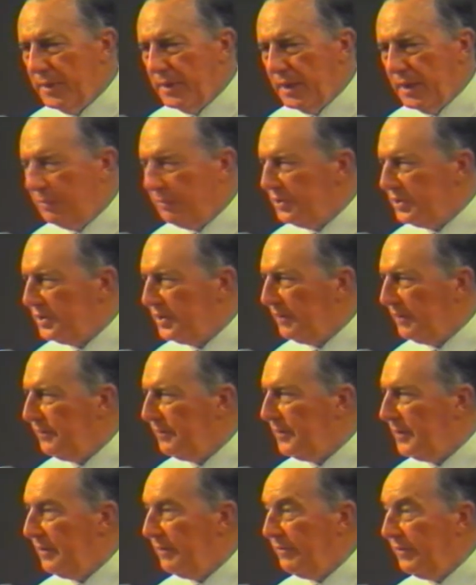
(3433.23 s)
It was a
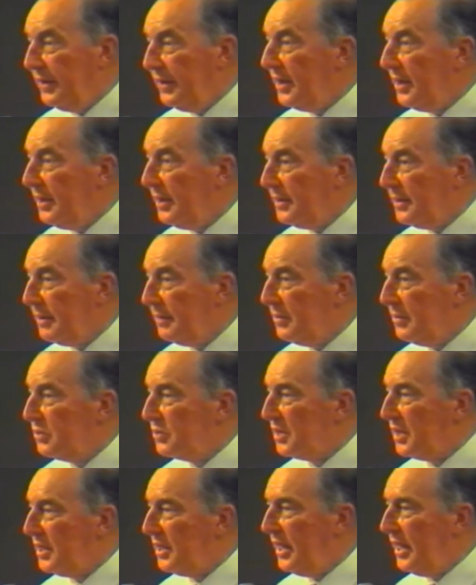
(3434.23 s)
very, the
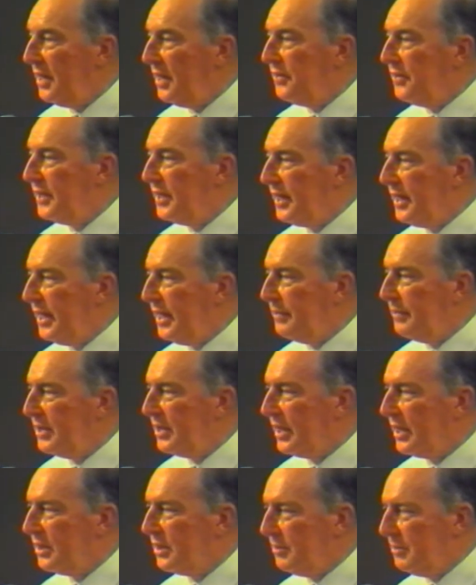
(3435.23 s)
most unhealthy
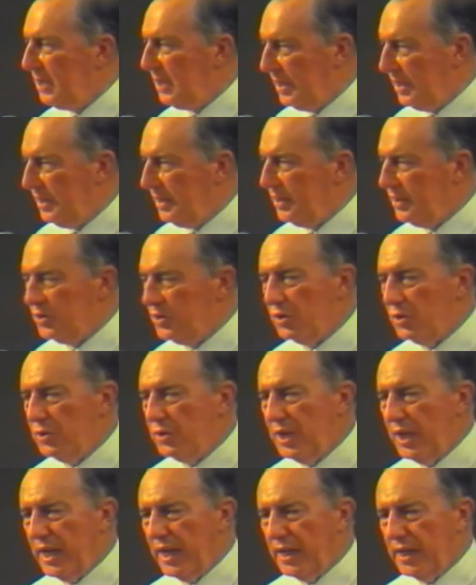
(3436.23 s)
climate I could have been in, the
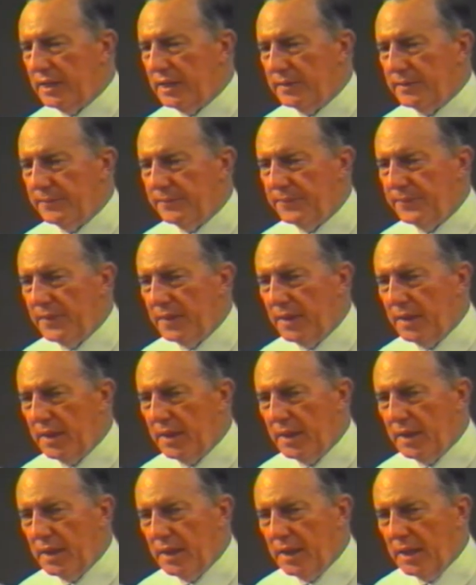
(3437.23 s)
Sudan.
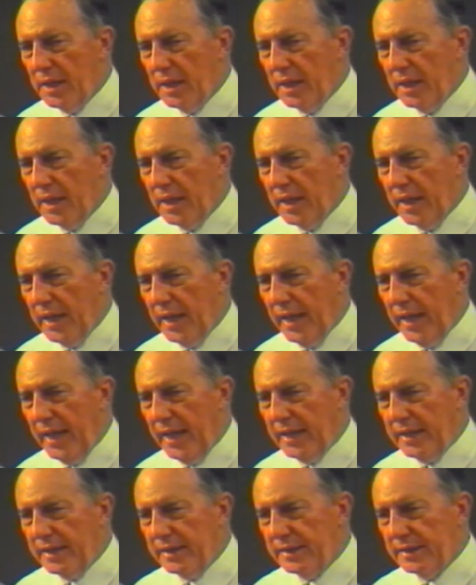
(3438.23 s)

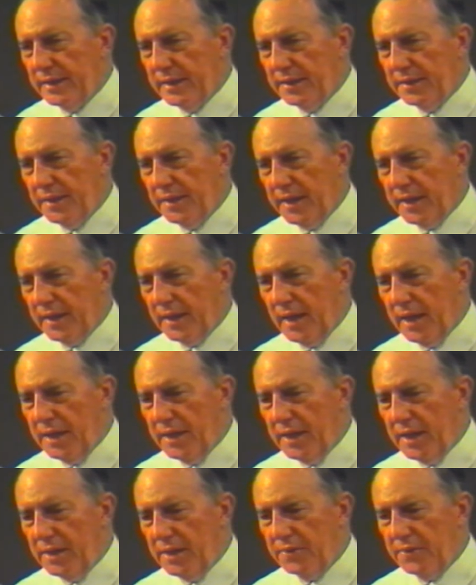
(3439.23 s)
And in that
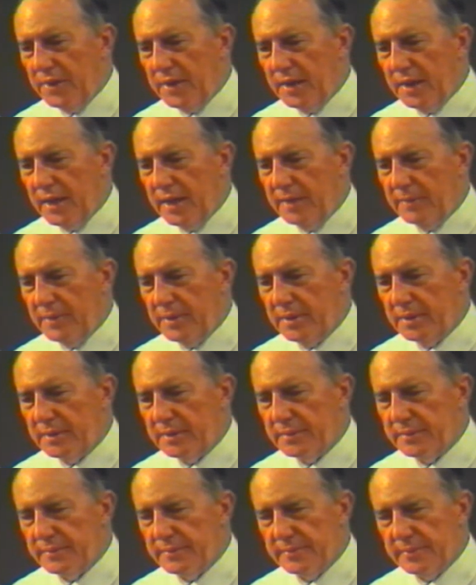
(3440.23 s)
unhealthy climate,
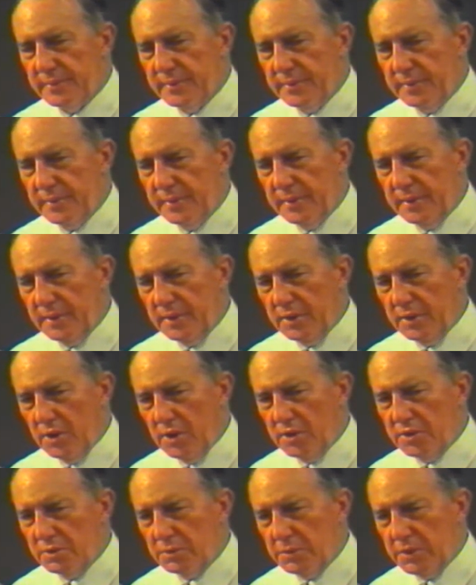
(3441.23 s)

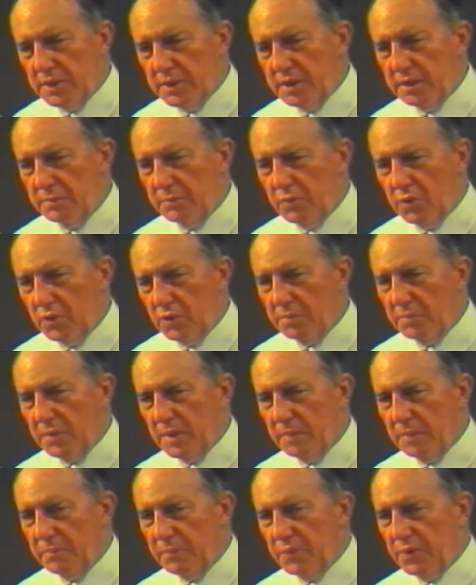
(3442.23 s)
God's word brought
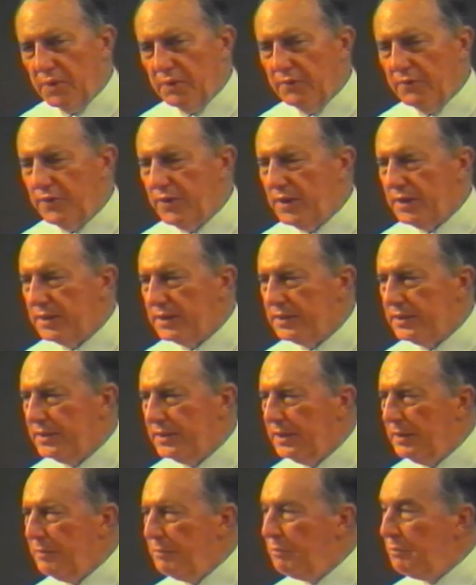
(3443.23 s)
me perfect,
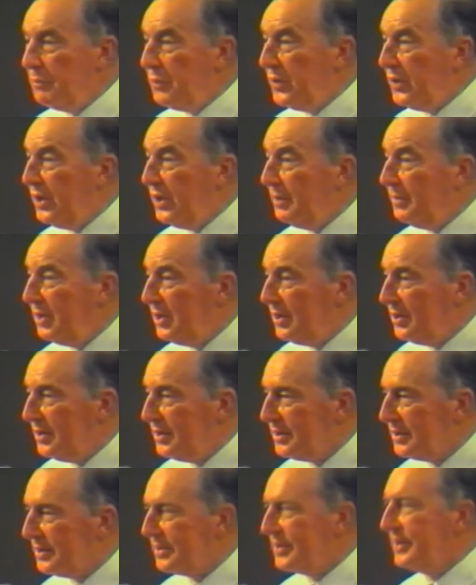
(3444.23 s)

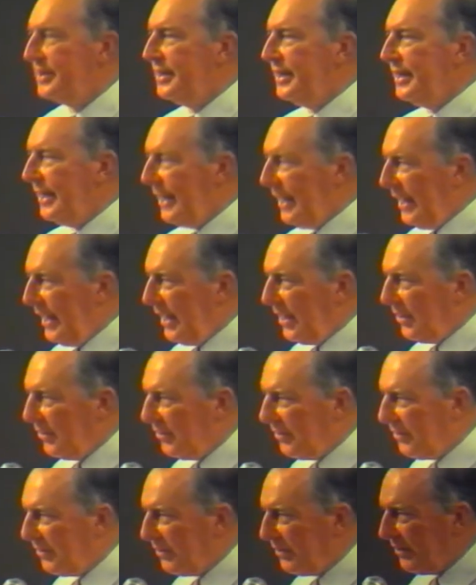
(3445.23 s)
permanent
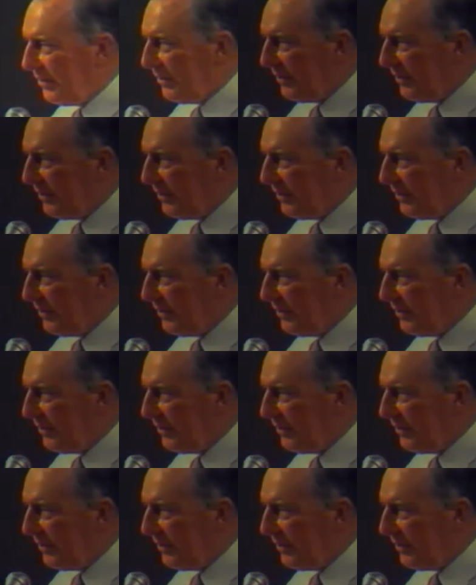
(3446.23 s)
health.